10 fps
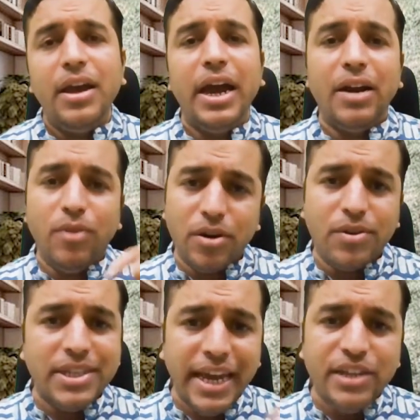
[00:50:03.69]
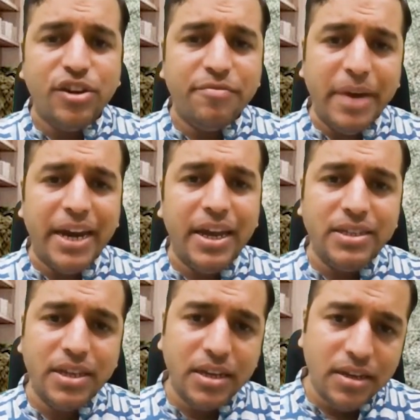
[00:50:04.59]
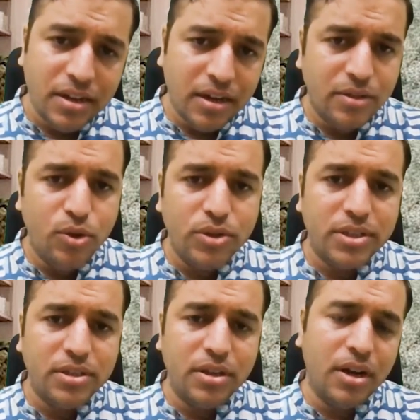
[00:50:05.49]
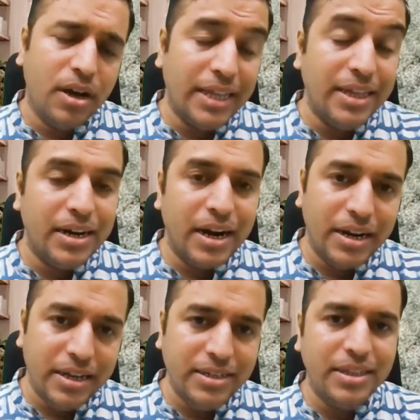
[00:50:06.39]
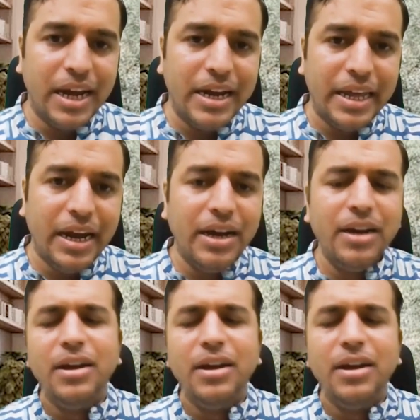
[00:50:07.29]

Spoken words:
and what was the age of marriage in those other countries in that era,